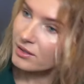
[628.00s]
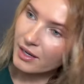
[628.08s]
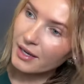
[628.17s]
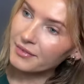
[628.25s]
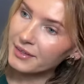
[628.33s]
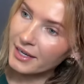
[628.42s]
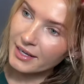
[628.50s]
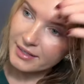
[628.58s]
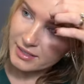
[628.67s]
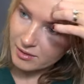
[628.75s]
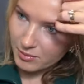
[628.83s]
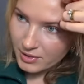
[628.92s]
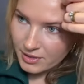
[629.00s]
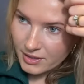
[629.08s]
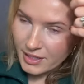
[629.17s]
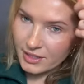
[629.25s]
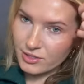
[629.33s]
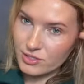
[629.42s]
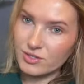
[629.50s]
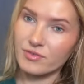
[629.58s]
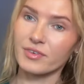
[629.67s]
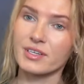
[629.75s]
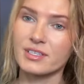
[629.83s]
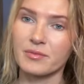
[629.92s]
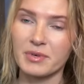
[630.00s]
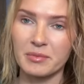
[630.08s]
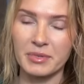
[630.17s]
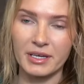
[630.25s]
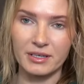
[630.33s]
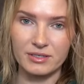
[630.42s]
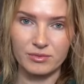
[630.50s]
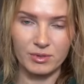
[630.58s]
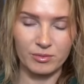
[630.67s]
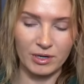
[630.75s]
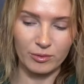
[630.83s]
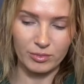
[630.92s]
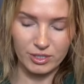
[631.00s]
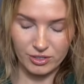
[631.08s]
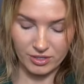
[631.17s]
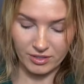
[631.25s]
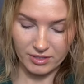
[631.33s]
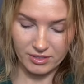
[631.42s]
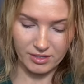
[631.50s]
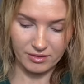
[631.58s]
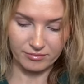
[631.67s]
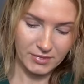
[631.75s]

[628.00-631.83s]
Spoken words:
at the end I'm gonna kind of just fix up my bangs with a round brush, and that's it.